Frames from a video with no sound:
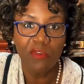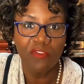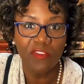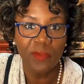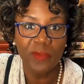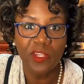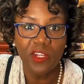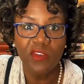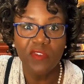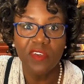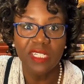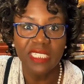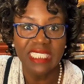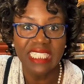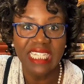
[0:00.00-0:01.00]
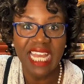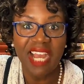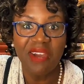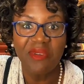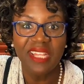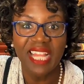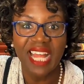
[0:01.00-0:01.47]
We'll flip it over and see
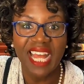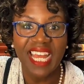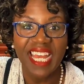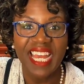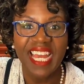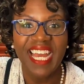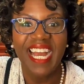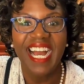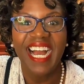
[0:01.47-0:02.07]
how we like.